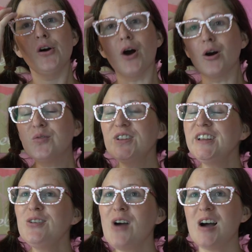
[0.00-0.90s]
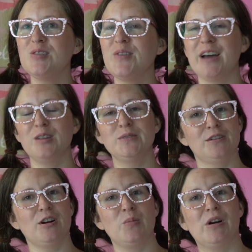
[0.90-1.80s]
Hopefully you have edible
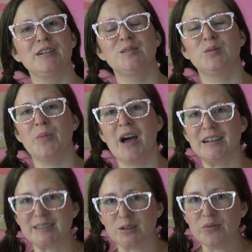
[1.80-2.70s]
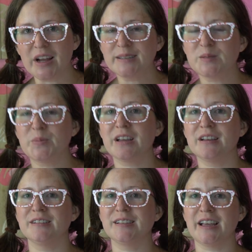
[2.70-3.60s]
dark marks from past events because,